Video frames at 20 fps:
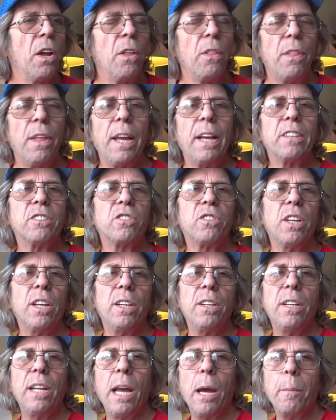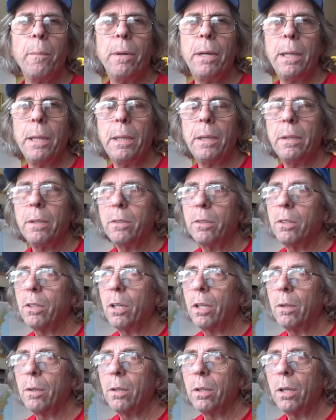they extend how many
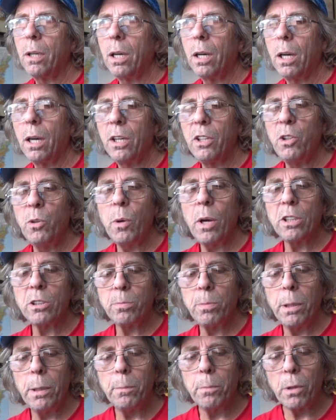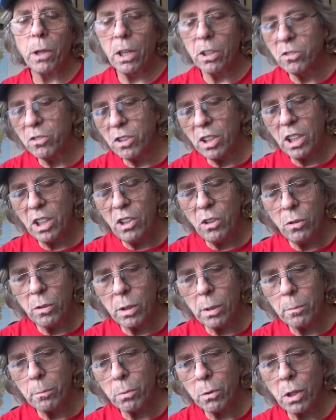USB plugs that you
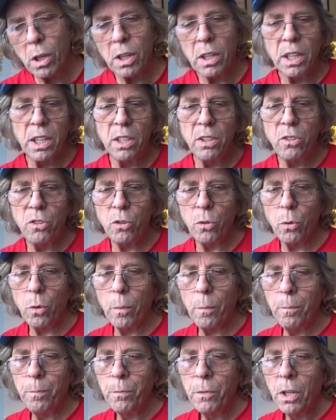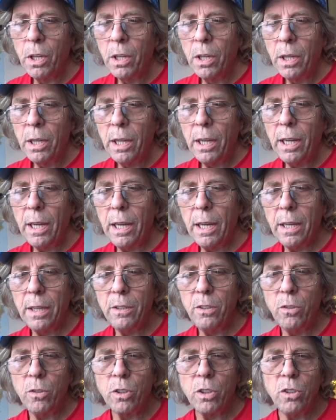can plug into them,
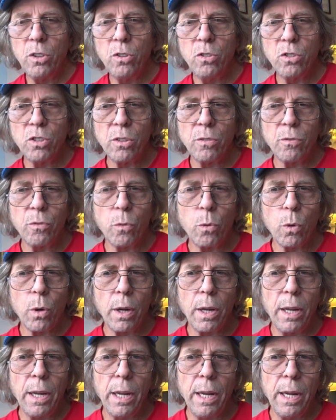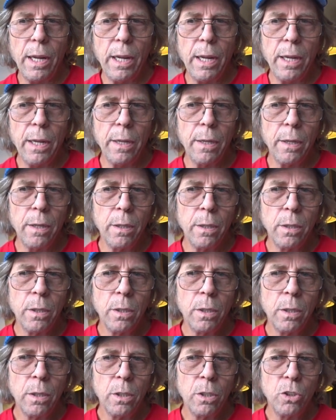and you can use it for a
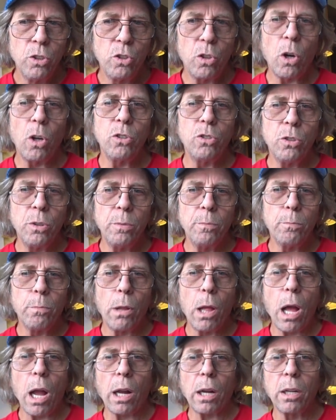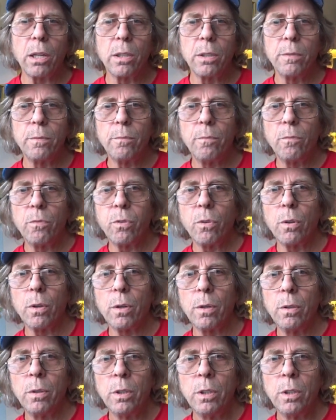charging block for